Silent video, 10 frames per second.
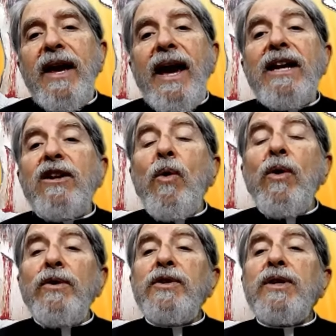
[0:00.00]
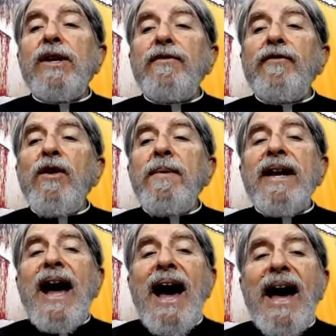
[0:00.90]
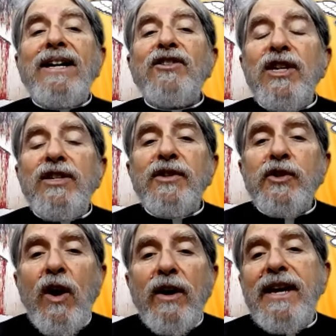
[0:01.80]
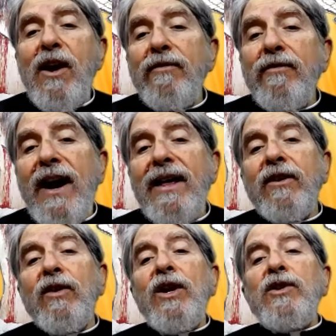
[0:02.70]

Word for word: And in order to confirm it, I, Jesus, taught thee our Father,